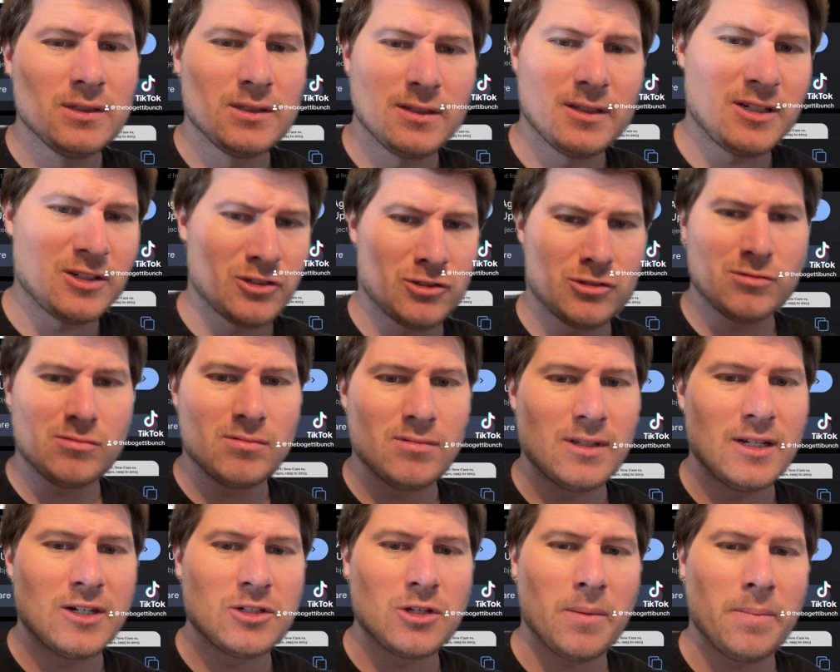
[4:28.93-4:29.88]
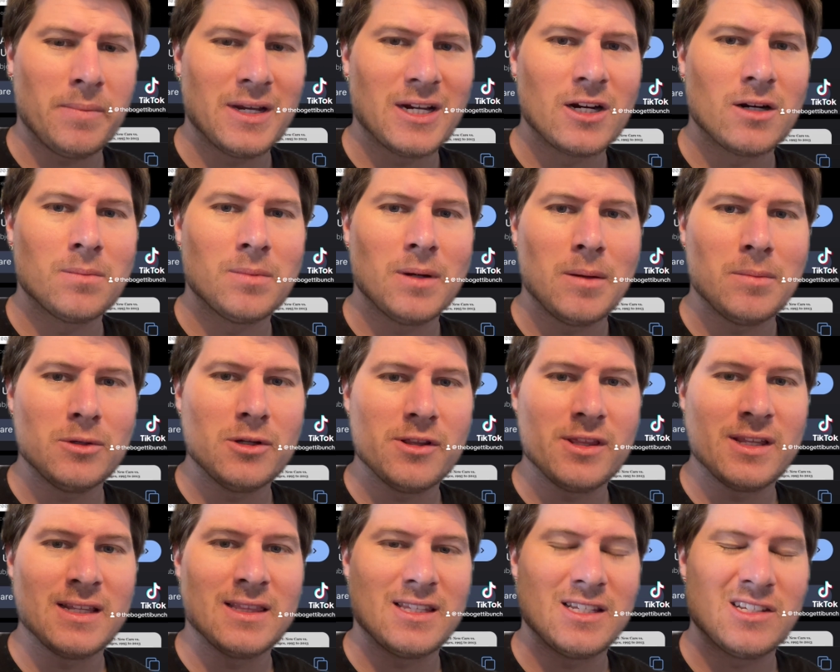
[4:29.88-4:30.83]
There's a bigger bubble
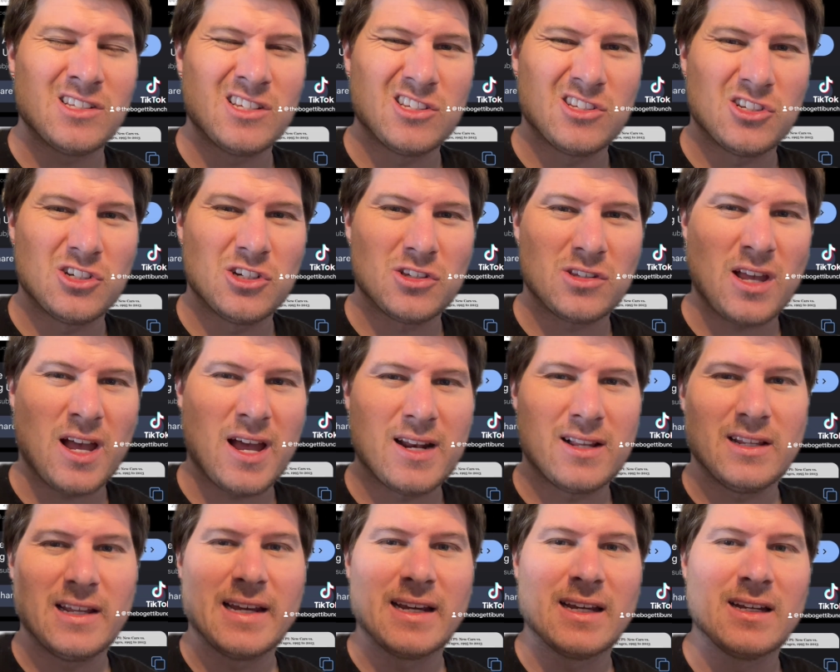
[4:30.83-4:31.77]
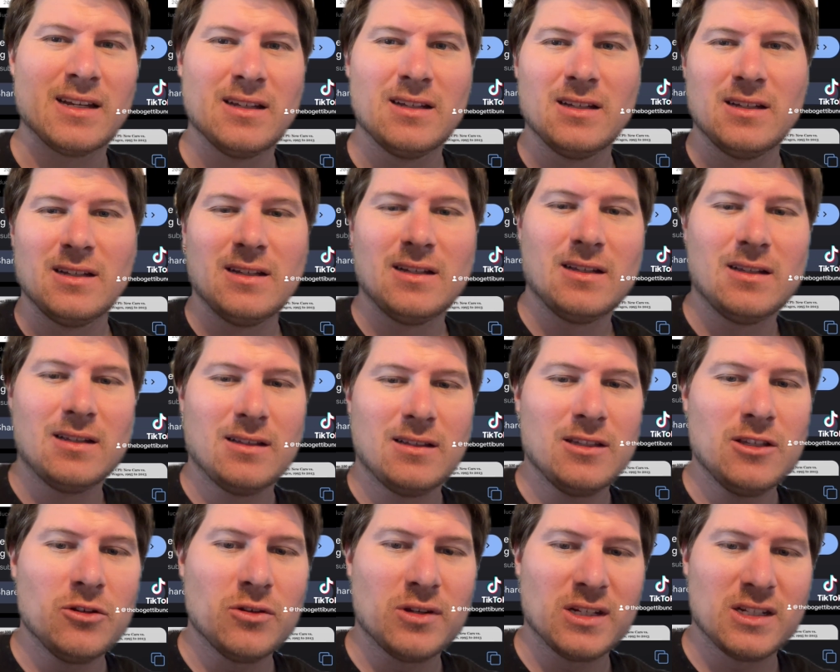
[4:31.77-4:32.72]
that this is just kind of like,
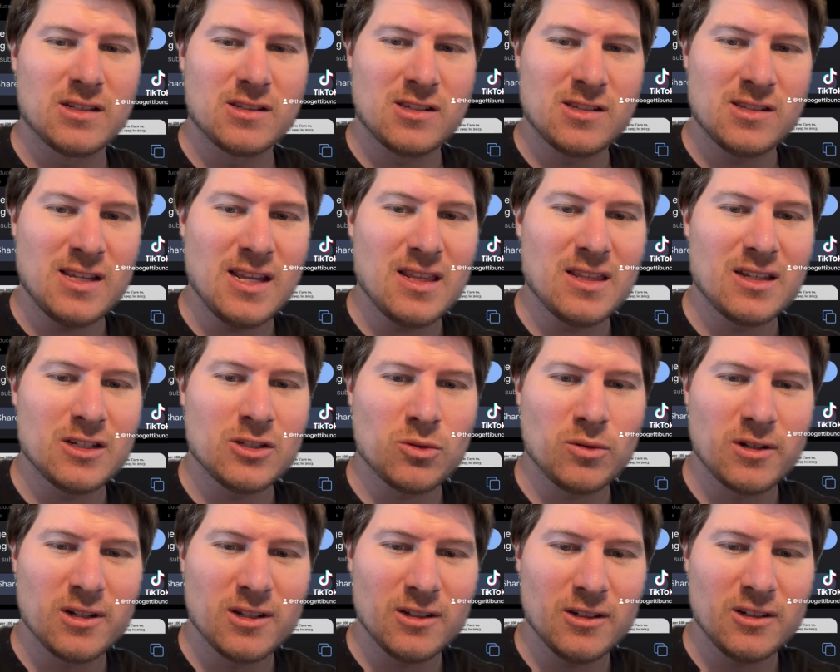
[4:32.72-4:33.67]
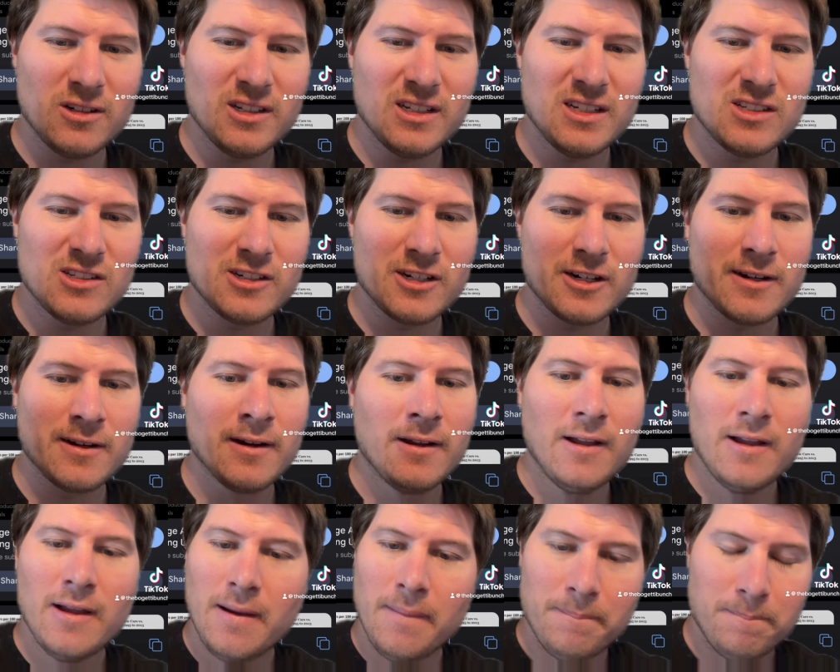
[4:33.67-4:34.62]
you can see this one a little easier,
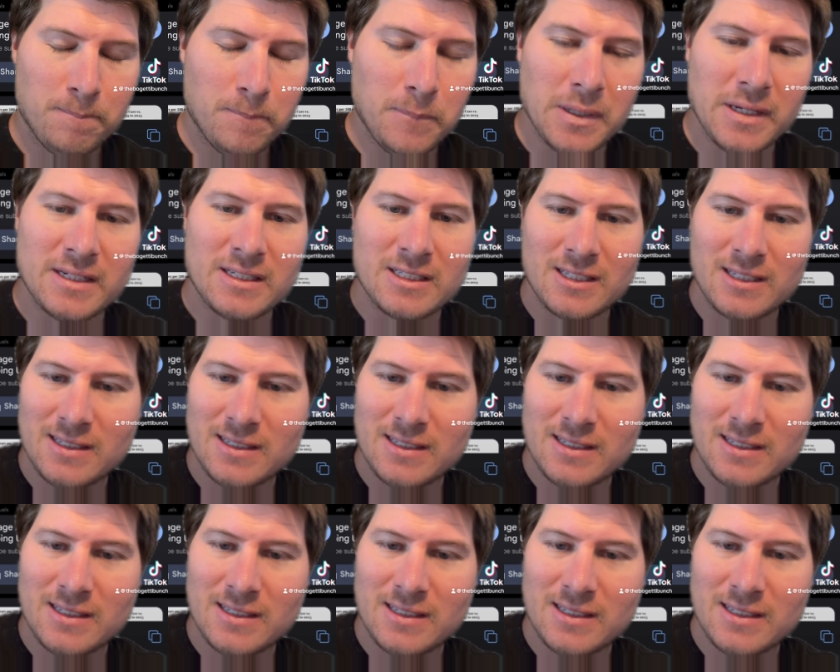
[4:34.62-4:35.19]
but